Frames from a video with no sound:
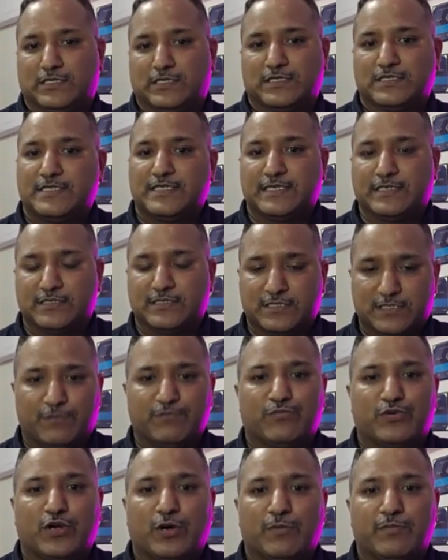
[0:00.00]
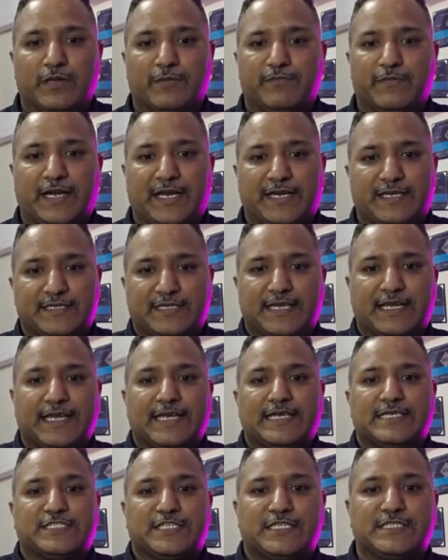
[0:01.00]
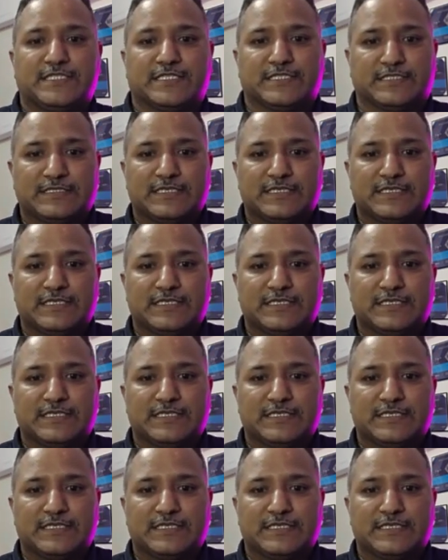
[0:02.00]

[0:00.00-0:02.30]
there is some problem and the gate changes,